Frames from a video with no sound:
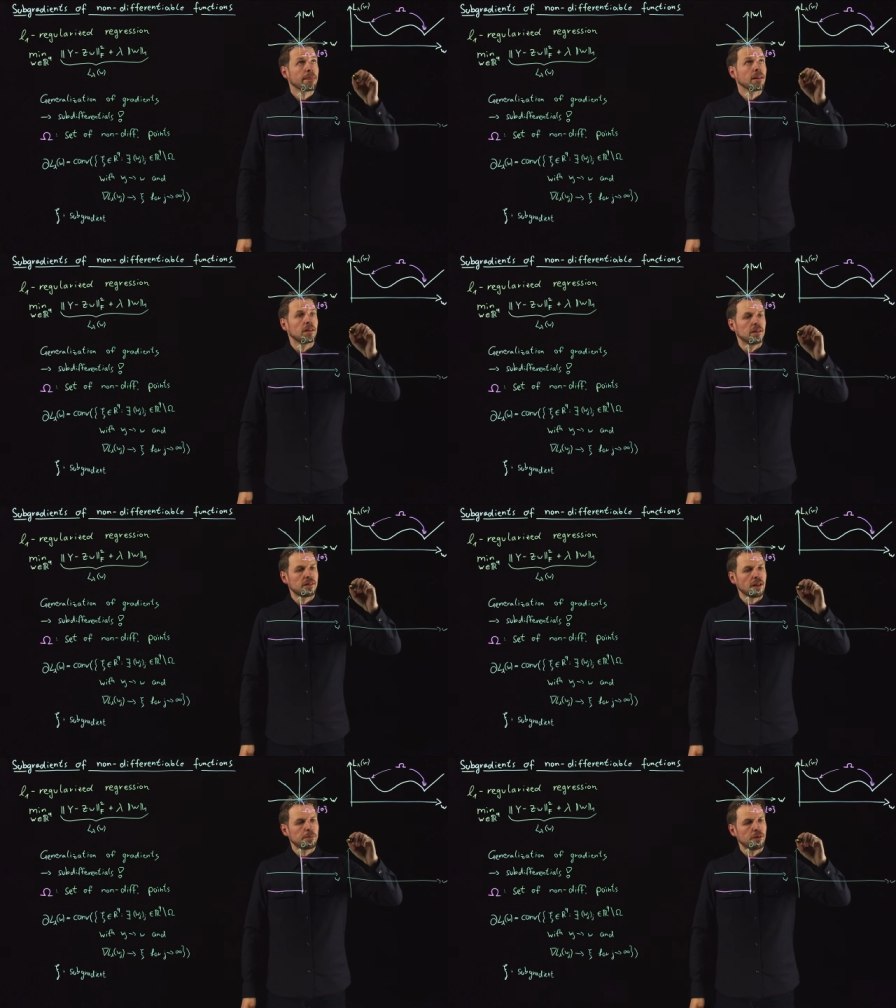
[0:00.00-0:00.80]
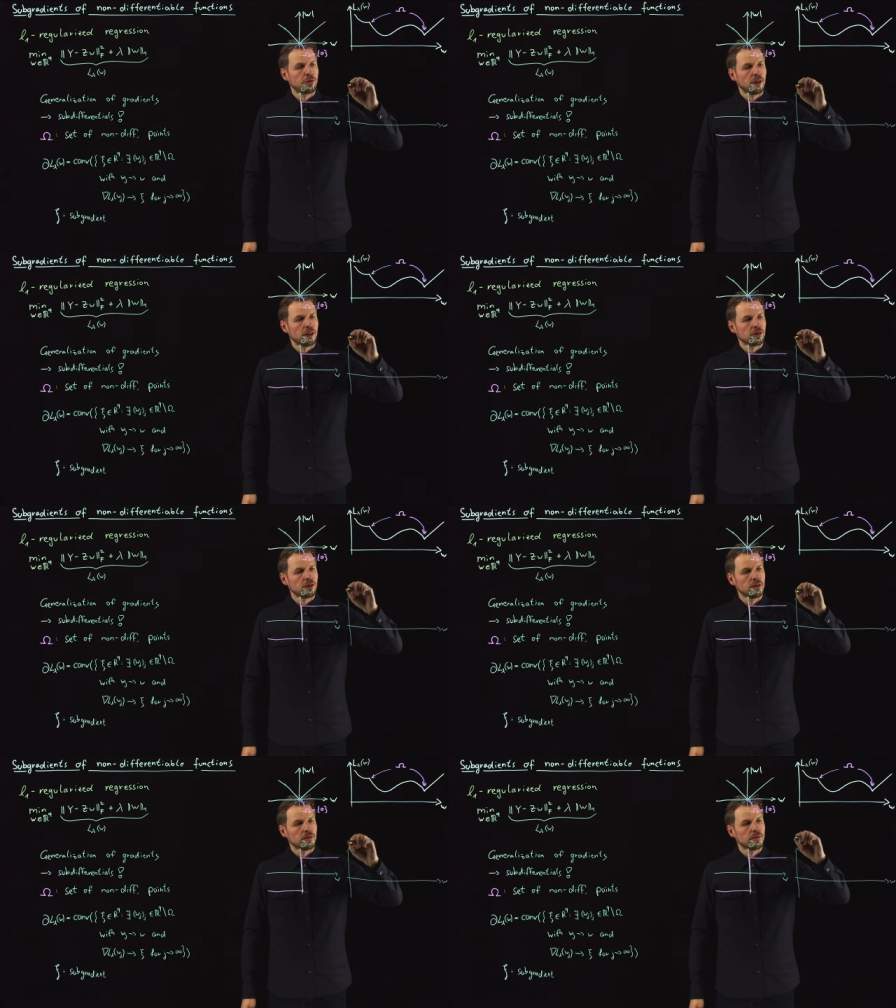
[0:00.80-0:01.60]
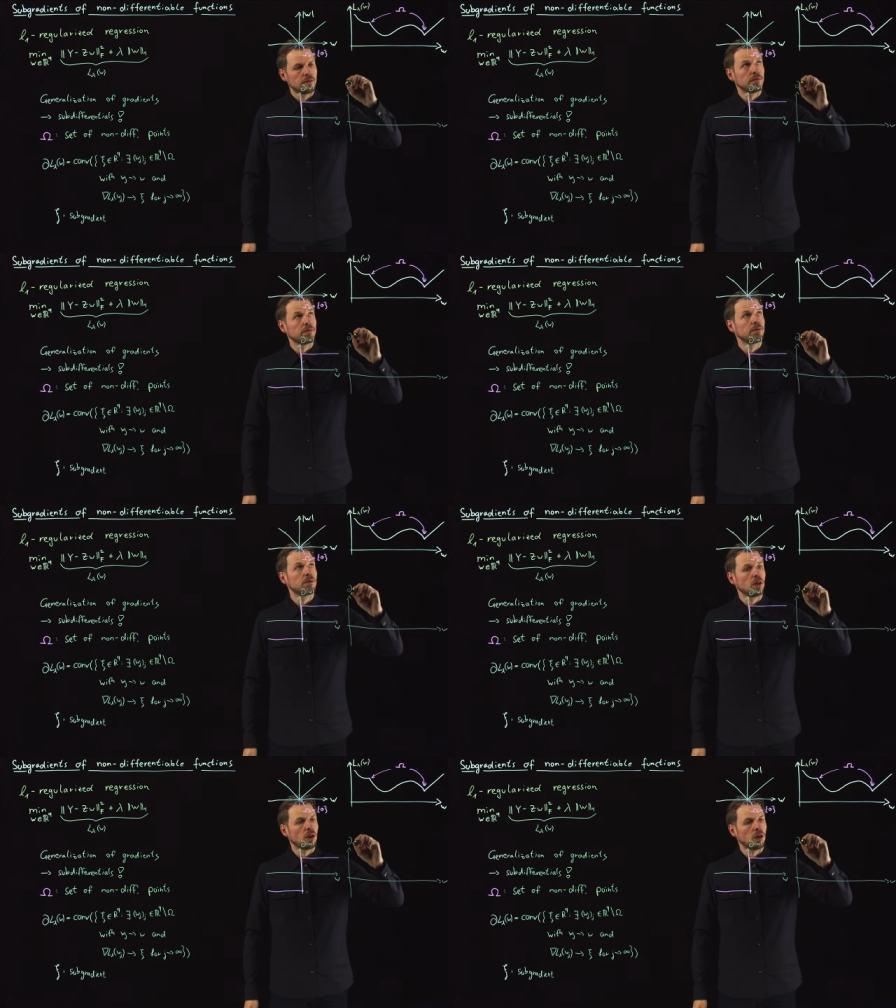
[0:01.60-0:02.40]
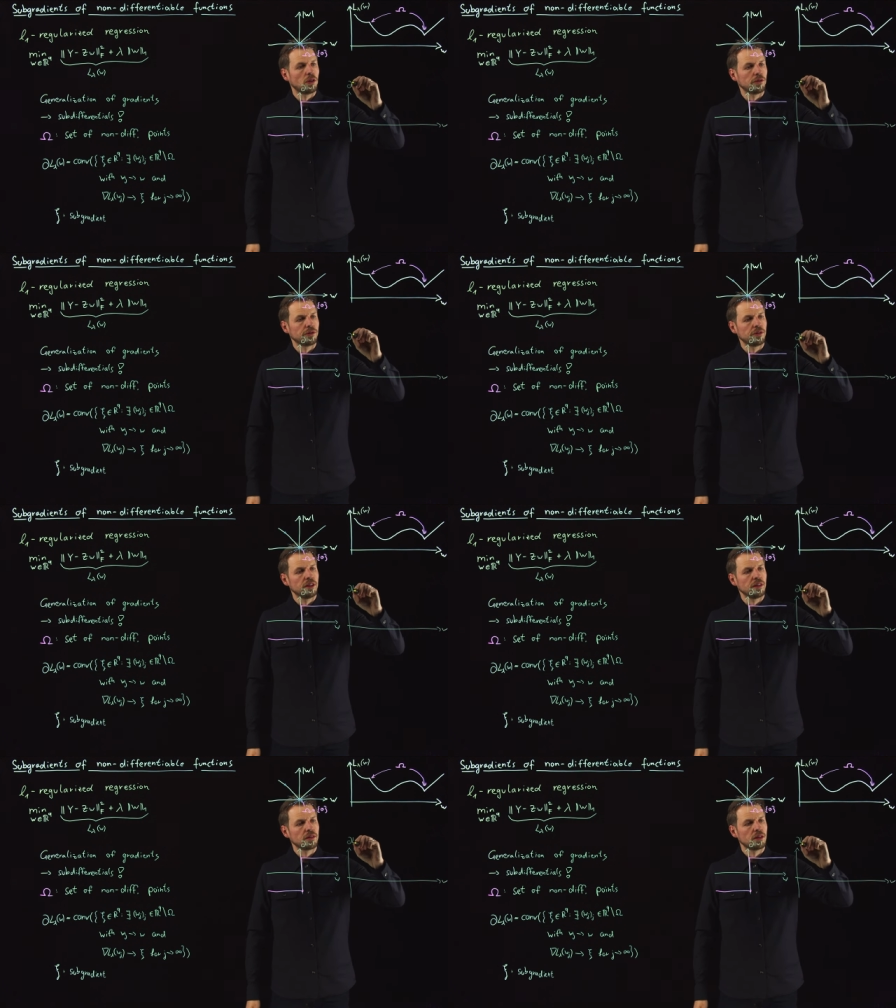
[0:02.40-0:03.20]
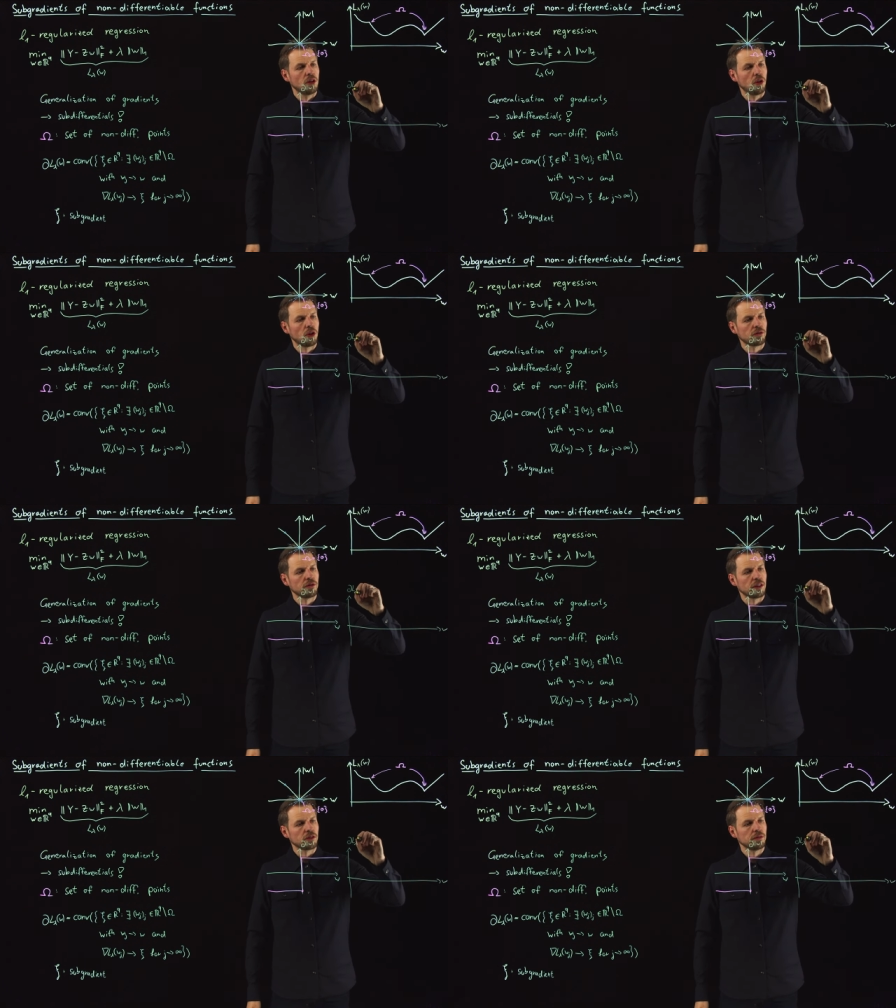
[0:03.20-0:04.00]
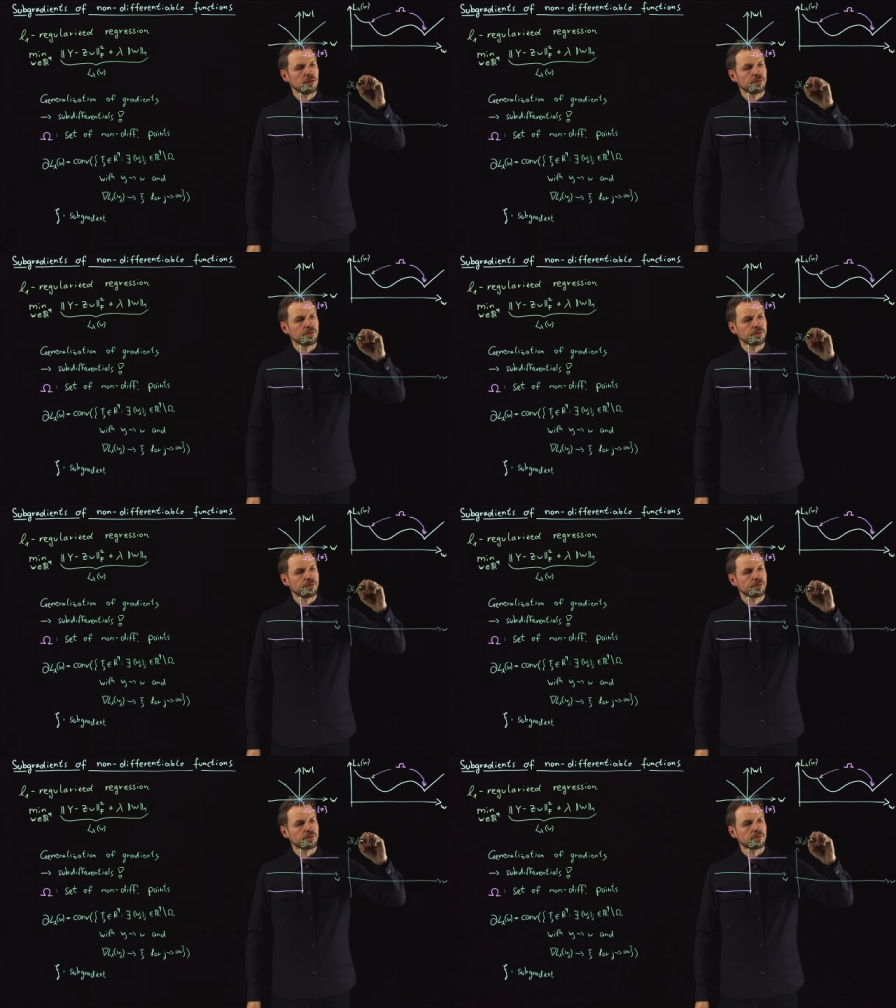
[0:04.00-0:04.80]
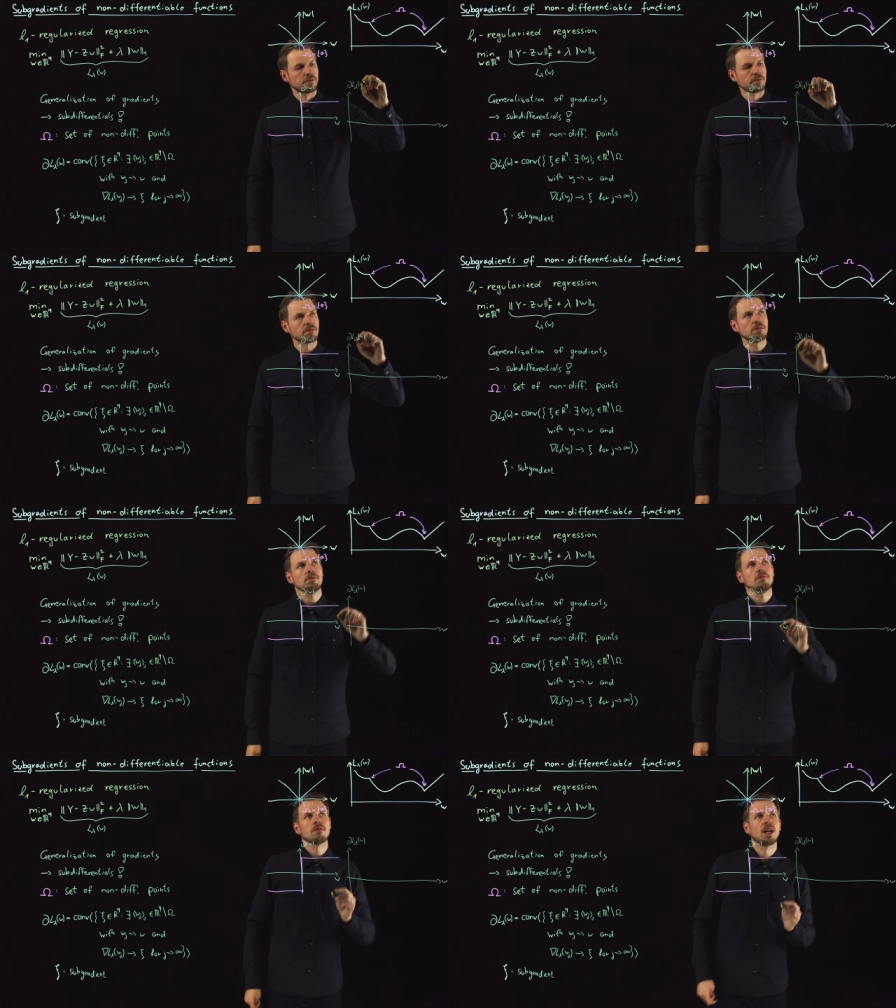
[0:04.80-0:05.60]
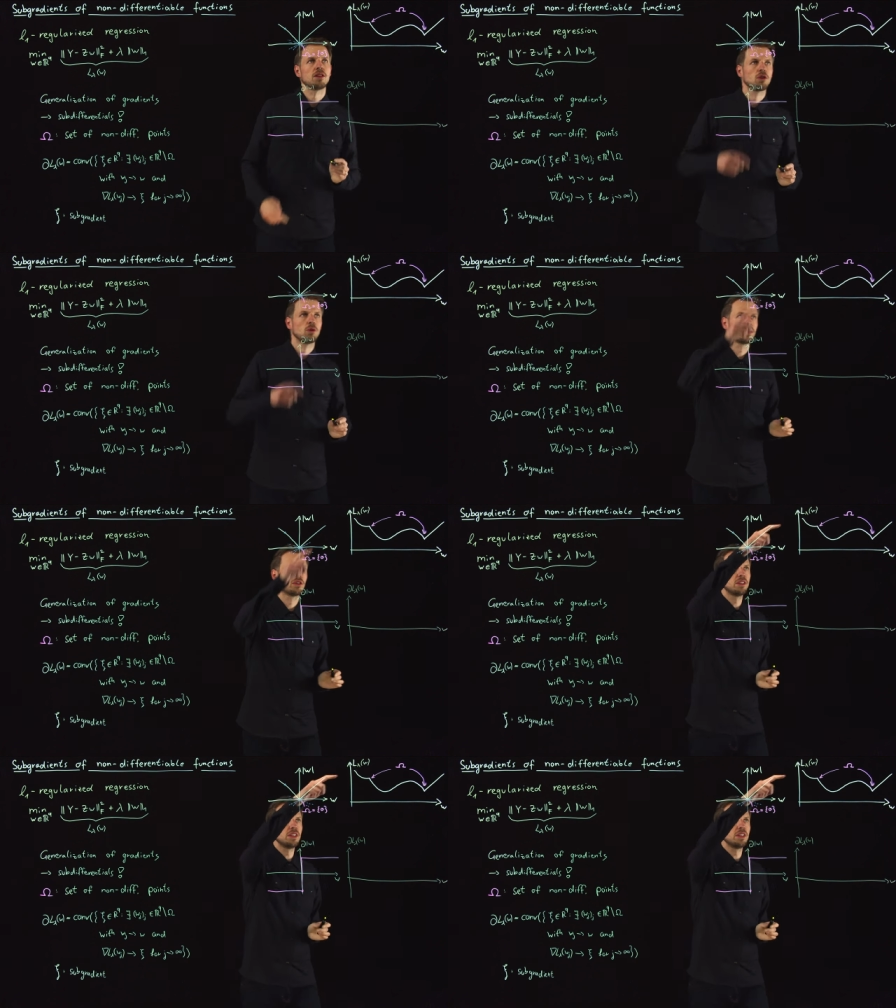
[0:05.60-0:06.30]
the subdifferential of this loss function. And so what you see